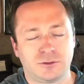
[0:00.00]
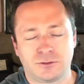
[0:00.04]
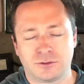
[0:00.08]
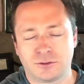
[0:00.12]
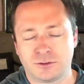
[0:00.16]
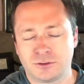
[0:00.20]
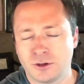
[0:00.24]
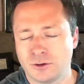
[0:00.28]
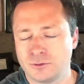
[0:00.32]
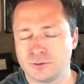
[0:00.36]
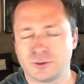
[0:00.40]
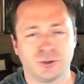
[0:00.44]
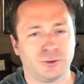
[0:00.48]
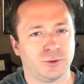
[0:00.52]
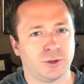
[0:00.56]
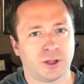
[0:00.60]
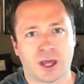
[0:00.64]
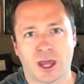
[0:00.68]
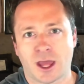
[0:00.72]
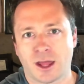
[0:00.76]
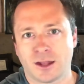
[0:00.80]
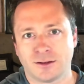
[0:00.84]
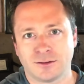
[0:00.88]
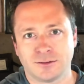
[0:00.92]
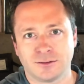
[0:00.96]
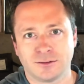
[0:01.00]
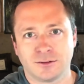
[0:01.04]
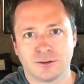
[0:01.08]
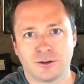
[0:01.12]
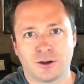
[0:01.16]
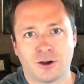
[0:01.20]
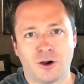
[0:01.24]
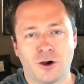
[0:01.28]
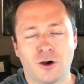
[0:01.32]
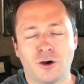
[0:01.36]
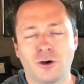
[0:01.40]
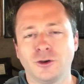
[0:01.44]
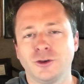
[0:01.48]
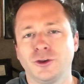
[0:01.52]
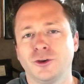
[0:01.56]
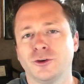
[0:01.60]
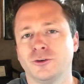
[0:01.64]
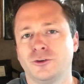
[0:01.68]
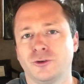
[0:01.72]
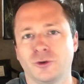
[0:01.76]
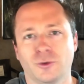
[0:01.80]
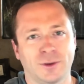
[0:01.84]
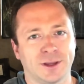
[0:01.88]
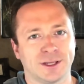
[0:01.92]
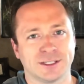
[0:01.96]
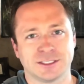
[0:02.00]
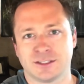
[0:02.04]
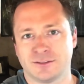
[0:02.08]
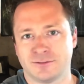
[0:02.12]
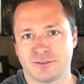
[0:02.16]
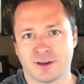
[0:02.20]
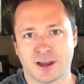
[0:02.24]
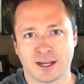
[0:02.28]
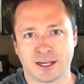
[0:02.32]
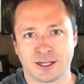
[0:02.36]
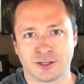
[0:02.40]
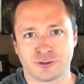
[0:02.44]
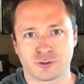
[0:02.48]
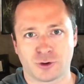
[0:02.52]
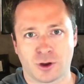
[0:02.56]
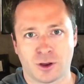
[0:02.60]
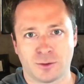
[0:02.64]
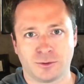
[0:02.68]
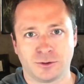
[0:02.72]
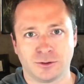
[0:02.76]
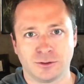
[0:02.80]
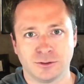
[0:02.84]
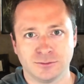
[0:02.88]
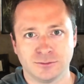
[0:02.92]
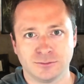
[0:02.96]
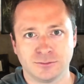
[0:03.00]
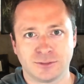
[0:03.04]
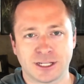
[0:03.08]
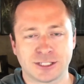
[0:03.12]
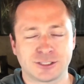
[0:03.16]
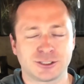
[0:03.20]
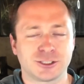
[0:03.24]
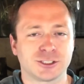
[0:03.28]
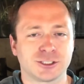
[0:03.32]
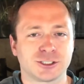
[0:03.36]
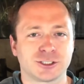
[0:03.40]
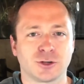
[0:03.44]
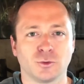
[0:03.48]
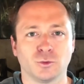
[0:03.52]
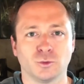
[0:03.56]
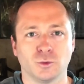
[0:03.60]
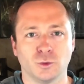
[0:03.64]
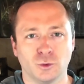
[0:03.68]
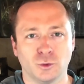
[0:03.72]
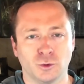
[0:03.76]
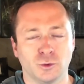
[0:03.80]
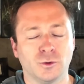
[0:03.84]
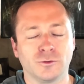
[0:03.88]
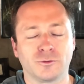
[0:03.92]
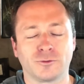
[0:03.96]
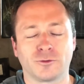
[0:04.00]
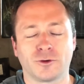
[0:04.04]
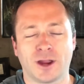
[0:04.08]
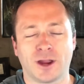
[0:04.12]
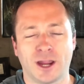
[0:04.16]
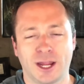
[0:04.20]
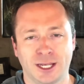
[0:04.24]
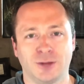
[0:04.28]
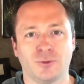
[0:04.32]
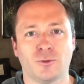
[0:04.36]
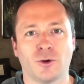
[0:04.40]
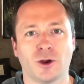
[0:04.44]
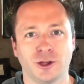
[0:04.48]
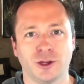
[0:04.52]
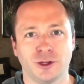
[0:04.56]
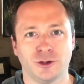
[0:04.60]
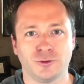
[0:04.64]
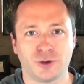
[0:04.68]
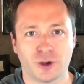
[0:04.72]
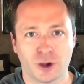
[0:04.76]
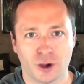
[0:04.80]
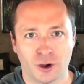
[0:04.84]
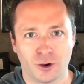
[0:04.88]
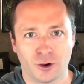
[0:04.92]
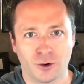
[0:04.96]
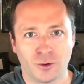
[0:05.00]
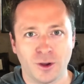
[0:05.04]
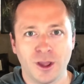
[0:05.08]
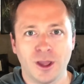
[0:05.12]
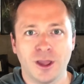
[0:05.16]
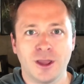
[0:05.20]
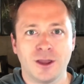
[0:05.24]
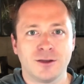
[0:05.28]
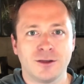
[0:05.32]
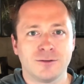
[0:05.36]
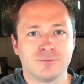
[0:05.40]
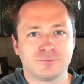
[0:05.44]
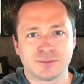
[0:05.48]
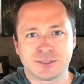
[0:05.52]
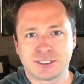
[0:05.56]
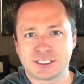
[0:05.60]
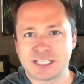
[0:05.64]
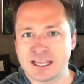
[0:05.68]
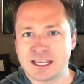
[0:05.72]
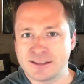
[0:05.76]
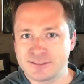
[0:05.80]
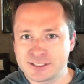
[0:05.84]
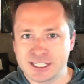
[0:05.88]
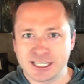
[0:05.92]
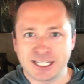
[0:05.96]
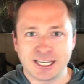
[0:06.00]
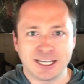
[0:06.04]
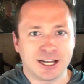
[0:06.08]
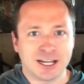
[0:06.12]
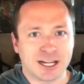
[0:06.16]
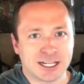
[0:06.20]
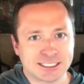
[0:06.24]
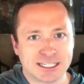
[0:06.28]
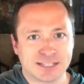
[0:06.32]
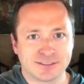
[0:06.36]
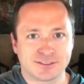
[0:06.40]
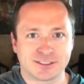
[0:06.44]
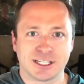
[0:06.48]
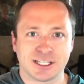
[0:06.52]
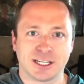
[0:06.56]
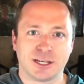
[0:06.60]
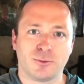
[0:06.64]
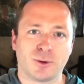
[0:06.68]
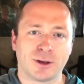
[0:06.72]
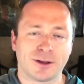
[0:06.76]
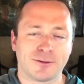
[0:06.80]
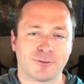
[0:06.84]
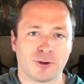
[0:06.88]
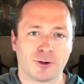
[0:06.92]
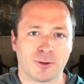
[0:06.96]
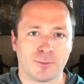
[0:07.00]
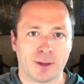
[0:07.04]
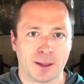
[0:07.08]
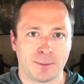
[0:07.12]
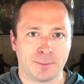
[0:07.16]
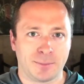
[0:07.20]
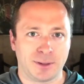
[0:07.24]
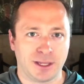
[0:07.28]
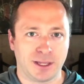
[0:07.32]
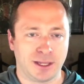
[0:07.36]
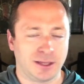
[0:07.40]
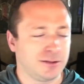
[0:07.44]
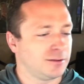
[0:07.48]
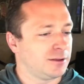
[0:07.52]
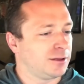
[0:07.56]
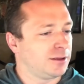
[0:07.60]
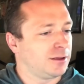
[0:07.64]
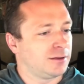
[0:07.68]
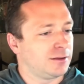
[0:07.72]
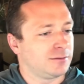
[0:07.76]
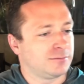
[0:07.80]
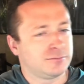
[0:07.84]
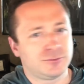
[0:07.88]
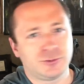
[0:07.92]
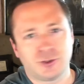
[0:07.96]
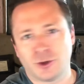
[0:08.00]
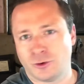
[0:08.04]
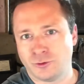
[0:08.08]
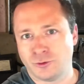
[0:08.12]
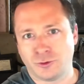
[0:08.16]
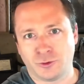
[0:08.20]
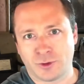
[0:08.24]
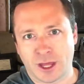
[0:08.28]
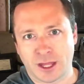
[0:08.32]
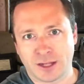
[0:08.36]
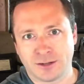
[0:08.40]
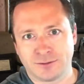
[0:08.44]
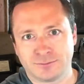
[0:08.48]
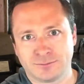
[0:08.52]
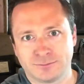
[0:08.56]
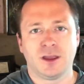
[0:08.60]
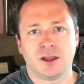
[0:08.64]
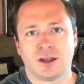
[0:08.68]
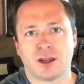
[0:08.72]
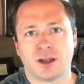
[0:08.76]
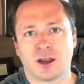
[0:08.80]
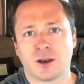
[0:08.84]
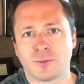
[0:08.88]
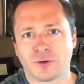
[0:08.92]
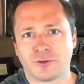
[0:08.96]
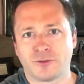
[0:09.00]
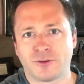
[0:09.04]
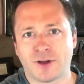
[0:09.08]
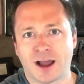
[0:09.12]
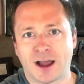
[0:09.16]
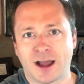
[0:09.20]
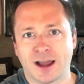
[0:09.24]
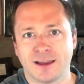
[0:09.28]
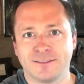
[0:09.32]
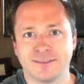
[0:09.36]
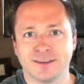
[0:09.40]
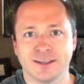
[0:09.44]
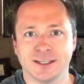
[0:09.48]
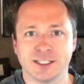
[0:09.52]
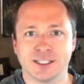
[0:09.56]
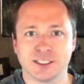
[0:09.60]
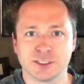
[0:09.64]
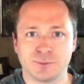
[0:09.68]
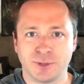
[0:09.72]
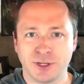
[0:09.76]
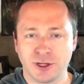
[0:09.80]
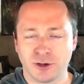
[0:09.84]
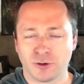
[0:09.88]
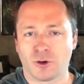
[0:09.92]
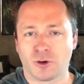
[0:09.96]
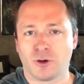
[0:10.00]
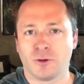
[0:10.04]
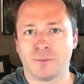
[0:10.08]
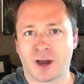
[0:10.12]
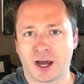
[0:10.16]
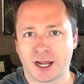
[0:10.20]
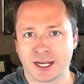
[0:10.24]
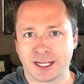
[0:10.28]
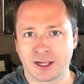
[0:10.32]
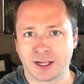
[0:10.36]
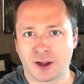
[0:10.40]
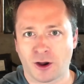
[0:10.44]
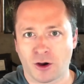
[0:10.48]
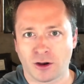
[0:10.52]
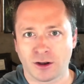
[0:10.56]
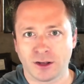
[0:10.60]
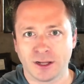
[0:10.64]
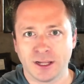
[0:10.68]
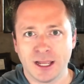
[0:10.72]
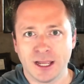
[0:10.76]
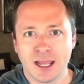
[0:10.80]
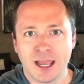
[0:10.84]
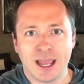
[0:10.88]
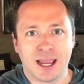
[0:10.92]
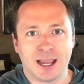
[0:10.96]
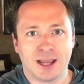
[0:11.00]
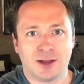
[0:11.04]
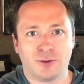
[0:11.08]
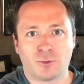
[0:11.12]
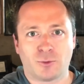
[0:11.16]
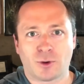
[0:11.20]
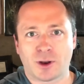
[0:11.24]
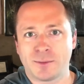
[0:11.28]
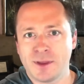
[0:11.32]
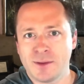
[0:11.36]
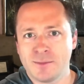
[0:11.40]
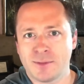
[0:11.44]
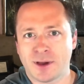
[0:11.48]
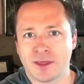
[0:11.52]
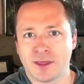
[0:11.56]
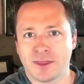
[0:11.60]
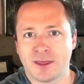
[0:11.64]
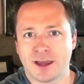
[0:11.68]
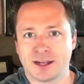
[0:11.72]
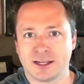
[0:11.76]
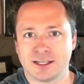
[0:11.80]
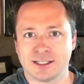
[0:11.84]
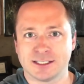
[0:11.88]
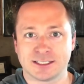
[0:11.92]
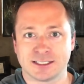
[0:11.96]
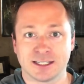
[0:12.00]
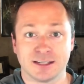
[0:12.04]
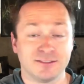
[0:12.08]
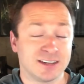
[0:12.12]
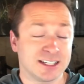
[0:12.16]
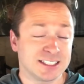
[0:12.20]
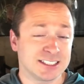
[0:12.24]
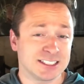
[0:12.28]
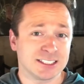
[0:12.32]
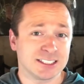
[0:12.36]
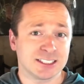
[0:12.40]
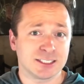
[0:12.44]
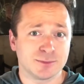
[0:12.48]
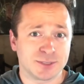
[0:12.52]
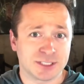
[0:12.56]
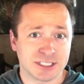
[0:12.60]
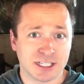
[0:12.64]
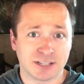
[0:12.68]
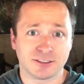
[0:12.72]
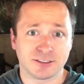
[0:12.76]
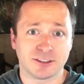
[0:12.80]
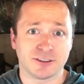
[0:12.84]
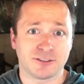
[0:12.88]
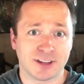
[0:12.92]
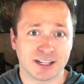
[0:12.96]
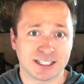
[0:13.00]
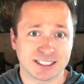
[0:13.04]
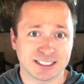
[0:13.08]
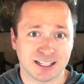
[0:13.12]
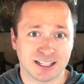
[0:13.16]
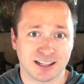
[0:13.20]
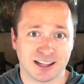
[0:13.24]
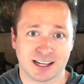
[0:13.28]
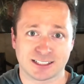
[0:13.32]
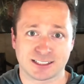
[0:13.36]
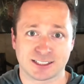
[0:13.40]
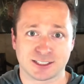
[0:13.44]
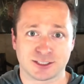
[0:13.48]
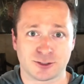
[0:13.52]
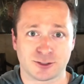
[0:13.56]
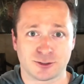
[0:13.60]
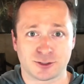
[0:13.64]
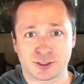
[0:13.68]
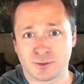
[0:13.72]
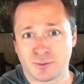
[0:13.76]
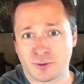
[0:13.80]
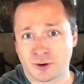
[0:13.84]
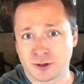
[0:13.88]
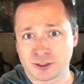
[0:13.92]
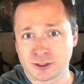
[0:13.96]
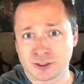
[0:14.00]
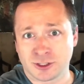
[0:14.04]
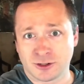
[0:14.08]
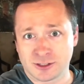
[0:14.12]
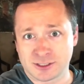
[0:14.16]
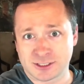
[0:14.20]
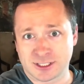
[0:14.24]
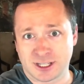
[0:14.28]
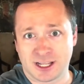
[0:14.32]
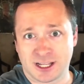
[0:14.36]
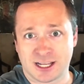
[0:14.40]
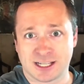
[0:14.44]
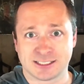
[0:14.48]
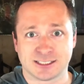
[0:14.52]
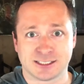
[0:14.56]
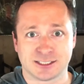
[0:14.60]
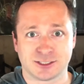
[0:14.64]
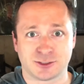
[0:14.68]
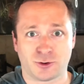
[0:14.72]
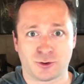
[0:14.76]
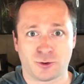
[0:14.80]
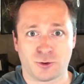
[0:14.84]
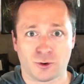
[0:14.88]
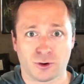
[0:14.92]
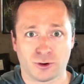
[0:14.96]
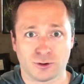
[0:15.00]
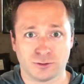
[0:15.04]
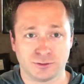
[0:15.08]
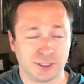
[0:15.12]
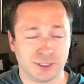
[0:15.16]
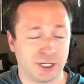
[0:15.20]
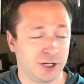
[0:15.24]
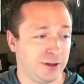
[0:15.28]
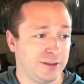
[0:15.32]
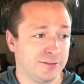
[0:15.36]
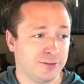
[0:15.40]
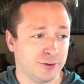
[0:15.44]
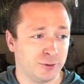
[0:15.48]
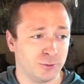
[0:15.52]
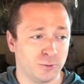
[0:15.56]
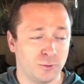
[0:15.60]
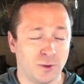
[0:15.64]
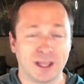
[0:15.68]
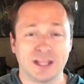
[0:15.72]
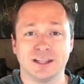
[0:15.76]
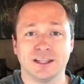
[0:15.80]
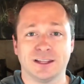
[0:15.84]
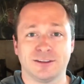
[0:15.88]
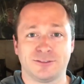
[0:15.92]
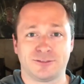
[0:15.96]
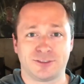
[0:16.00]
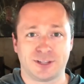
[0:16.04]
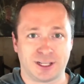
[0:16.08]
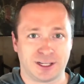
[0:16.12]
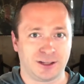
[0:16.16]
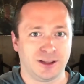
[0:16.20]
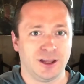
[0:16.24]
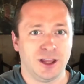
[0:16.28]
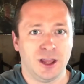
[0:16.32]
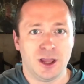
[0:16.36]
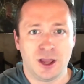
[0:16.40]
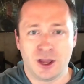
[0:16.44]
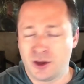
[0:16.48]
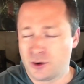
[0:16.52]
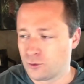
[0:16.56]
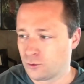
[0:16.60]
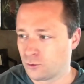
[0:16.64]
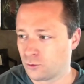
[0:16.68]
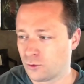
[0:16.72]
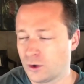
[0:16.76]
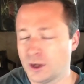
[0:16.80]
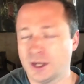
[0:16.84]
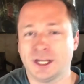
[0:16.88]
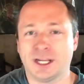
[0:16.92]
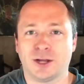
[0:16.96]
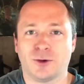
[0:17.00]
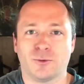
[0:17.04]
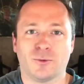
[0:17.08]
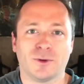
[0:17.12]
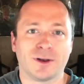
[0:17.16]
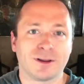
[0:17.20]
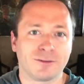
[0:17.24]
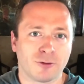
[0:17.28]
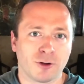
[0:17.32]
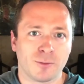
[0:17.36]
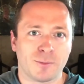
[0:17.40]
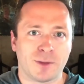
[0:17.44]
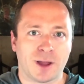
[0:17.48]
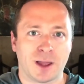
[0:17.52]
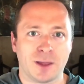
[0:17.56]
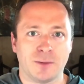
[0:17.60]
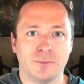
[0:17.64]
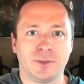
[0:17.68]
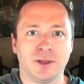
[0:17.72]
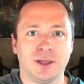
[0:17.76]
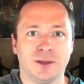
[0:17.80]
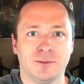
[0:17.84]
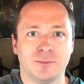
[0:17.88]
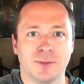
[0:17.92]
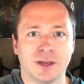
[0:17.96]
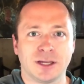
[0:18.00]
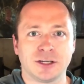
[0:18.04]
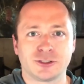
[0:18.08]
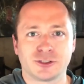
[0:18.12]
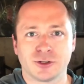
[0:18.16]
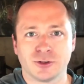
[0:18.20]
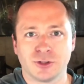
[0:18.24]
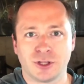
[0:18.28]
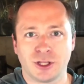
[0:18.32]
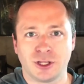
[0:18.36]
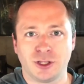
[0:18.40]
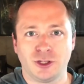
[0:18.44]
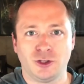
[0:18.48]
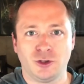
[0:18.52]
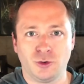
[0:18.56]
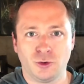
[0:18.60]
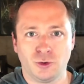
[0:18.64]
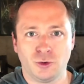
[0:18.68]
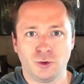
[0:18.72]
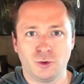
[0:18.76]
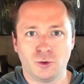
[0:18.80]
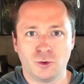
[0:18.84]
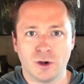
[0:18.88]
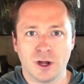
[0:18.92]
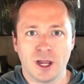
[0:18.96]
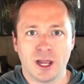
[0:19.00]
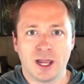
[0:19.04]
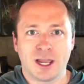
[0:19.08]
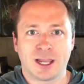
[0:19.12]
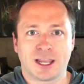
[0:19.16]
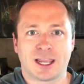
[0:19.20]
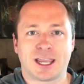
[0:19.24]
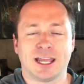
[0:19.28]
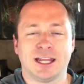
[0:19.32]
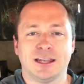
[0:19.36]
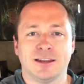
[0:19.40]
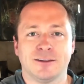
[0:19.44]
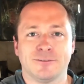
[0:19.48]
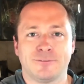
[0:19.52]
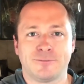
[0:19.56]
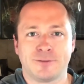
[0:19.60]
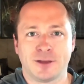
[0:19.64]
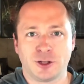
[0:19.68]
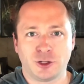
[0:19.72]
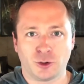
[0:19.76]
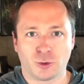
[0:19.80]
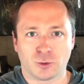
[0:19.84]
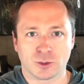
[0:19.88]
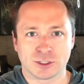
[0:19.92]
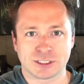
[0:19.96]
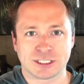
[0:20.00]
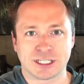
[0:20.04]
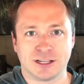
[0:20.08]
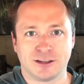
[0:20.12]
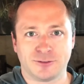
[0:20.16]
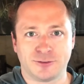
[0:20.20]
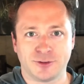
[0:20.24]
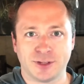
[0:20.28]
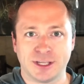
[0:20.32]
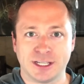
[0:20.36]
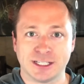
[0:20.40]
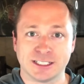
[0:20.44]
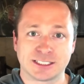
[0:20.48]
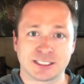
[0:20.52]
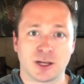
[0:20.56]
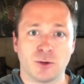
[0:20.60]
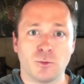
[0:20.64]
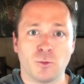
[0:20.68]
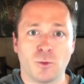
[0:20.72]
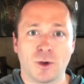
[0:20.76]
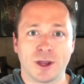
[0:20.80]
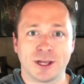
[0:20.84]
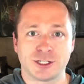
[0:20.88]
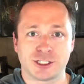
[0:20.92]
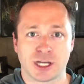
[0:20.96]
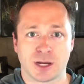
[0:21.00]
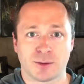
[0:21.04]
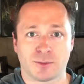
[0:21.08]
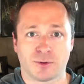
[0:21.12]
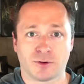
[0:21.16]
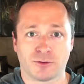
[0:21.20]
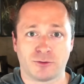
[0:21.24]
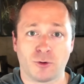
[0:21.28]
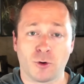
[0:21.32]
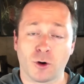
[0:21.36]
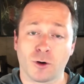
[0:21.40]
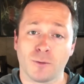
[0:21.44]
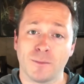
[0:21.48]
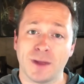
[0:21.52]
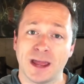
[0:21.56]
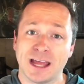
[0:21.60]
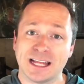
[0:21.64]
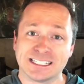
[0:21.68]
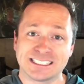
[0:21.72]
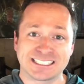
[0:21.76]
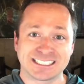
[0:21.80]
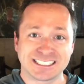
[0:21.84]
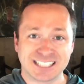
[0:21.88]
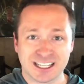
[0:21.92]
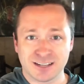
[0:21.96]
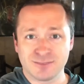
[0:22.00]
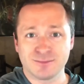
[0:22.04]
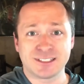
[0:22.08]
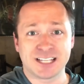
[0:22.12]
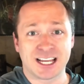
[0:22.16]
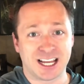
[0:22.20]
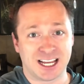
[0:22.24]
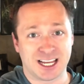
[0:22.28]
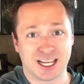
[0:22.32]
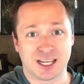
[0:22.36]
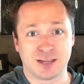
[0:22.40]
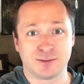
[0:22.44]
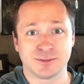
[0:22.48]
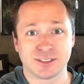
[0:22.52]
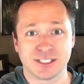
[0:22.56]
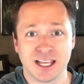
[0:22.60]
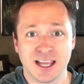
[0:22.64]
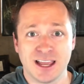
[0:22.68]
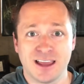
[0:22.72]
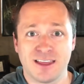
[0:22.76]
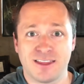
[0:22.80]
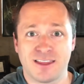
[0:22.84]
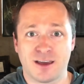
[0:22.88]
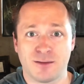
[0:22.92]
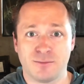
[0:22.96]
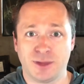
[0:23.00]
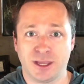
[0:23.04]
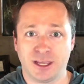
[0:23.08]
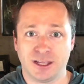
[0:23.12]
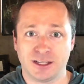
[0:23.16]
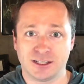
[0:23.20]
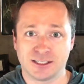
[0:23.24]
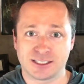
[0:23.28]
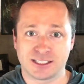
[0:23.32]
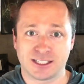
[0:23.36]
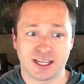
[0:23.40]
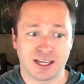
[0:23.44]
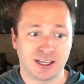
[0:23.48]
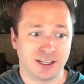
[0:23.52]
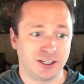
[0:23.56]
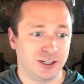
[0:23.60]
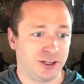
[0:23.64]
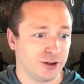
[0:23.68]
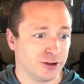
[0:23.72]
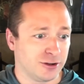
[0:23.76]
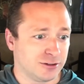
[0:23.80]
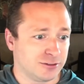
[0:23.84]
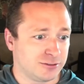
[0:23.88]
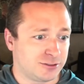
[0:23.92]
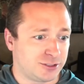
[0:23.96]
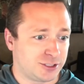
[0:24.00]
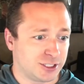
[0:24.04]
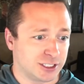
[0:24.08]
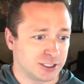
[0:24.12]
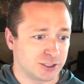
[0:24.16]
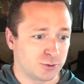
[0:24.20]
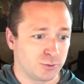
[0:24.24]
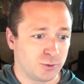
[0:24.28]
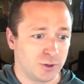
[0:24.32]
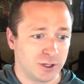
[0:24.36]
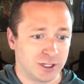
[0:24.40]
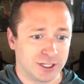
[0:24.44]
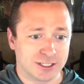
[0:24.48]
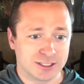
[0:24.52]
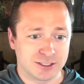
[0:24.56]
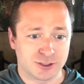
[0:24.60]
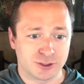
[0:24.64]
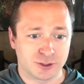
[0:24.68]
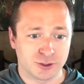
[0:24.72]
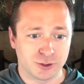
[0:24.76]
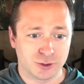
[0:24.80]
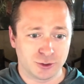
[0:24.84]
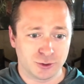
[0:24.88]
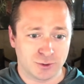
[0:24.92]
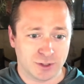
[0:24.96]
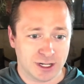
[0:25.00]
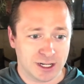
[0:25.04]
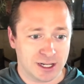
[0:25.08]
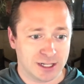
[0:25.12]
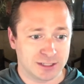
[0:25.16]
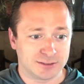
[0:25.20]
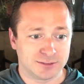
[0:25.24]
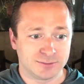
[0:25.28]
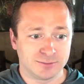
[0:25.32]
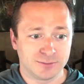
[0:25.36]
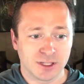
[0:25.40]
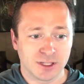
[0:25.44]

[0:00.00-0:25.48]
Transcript: don't do that. All you're doing is inviting trouble. That's just a rule for anywhere you go. Safe city, not safe city, whatever it might be. Don't do that. Now, number five is be your own bodyguard. And what I mean by that is invest in some self defense classes or some martial arts classes or, you know, even weightlifting, running, whatever it might be. Make sure that you can defend yourself in some way, shape, or form. And sometimes that means that you're just willing to, uh,